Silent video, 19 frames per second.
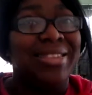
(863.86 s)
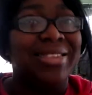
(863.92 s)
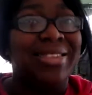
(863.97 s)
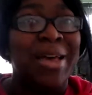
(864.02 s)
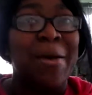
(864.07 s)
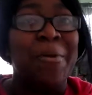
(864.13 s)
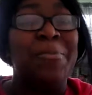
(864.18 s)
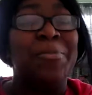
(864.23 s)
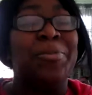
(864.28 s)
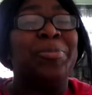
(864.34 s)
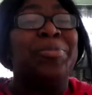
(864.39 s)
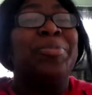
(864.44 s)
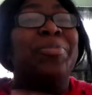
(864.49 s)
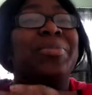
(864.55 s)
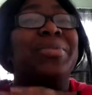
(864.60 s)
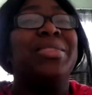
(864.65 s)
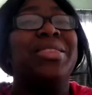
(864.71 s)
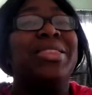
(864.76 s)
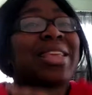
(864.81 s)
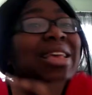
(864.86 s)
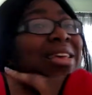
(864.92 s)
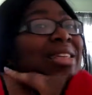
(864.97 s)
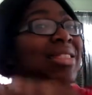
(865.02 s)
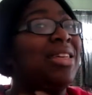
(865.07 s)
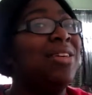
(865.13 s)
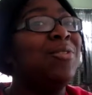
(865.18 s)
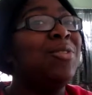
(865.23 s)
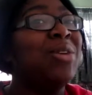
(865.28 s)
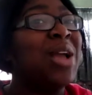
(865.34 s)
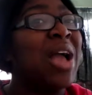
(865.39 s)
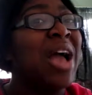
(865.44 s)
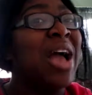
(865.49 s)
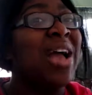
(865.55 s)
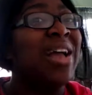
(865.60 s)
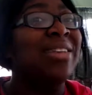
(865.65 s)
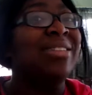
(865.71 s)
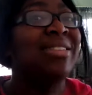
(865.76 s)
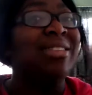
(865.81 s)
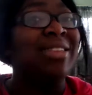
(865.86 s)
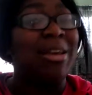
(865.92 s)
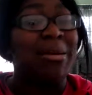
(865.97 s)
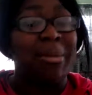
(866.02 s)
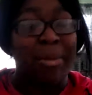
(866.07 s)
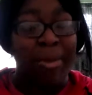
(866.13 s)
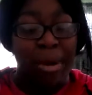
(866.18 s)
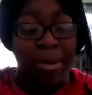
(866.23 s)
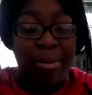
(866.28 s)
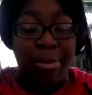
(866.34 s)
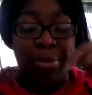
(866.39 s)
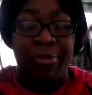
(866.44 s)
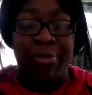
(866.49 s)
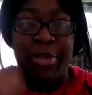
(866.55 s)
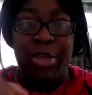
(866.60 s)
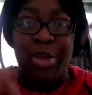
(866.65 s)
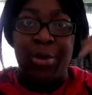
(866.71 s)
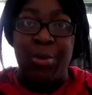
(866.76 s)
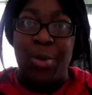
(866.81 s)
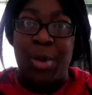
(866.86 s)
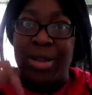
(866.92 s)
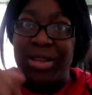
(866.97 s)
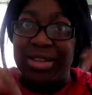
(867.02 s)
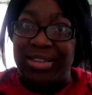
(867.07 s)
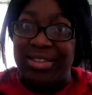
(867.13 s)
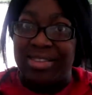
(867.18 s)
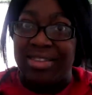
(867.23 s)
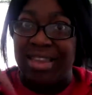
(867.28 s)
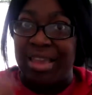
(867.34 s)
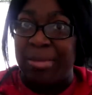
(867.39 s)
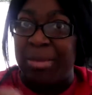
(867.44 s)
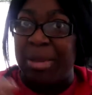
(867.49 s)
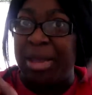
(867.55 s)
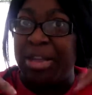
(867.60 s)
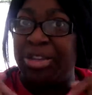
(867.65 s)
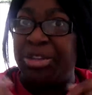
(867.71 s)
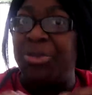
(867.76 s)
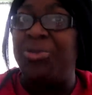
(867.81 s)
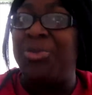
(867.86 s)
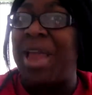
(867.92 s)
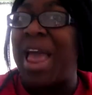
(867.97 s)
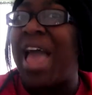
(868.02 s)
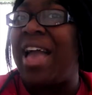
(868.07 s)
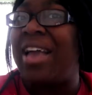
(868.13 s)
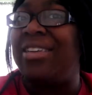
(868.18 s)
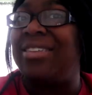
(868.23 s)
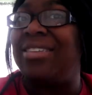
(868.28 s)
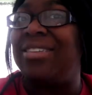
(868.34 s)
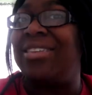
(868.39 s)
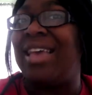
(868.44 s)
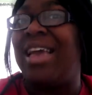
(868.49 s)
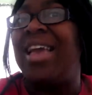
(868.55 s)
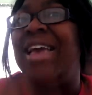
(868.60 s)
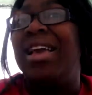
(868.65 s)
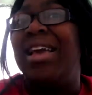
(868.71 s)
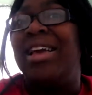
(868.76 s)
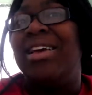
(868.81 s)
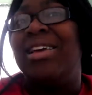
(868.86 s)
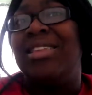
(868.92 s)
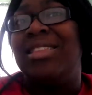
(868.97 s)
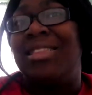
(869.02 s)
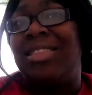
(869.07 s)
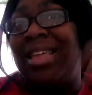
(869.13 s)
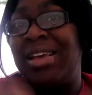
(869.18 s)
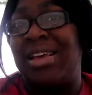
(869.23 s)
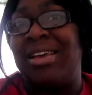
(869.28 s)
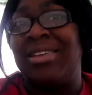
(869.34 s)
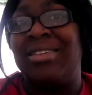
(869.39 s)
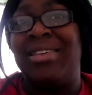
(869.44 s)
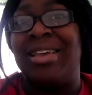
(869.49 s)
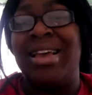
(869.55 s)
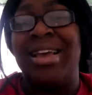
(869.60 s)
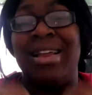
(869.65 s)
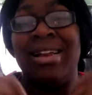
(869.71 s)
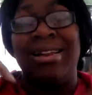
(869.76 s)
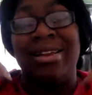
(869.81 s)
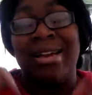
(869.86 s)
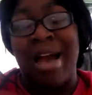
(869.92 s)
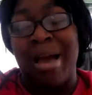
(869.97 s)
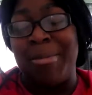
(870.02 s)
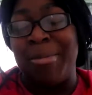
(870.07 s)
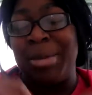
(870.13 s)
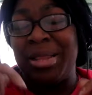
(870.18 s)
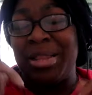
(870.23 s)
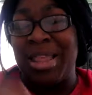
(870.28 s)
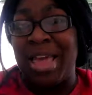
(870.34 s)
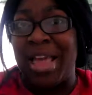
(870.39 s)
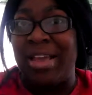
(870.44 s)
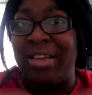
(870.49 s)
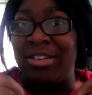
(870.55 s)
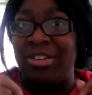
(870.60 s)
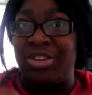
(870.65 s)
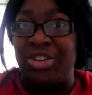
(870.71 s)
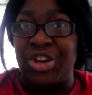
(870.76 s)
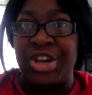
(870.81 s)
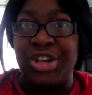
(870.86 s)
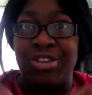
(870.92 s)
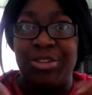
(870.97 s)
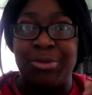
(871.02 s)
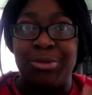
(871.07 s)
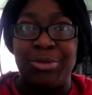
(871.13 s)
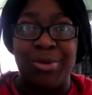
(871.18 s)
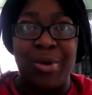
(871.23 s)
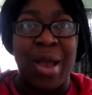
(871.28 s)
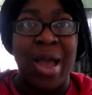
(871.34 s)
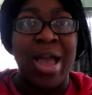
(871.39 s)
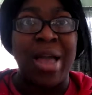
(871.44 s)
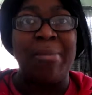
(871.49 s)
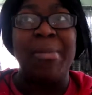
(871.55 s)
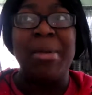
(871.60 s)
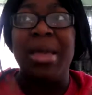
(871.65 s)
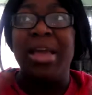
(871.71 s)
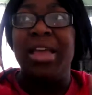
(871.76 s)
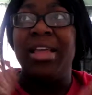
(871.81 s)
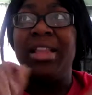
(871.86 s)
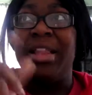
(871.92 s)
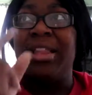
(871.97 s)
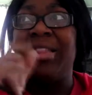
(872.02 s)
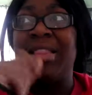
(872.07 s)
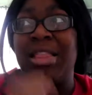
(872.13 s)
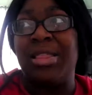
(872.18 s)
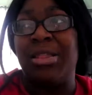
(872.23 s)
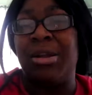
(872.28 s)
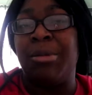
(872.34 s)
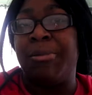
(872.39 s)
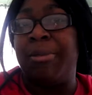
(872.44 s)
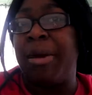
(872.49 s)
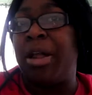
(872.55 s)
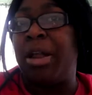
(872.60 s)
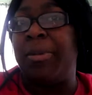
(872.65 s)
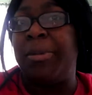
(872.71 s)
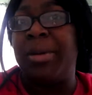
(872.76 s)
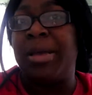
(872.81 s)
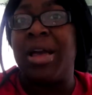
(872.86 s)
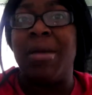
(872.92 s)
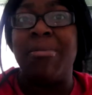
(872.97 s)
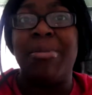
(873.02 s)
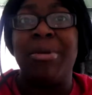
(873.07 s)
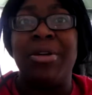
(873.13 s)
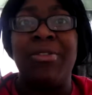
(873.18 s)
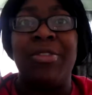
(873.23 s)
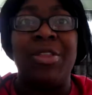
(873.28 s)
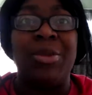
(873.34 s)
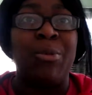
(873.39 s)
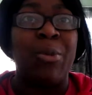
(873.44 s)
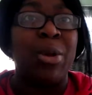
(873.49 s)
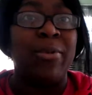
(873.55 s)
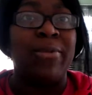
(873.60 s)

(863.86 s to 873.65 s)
So, love you guys. Tell me what movie you want to see me do next. Like I said, comment, like, share, subscribe, click that little bell to become part of the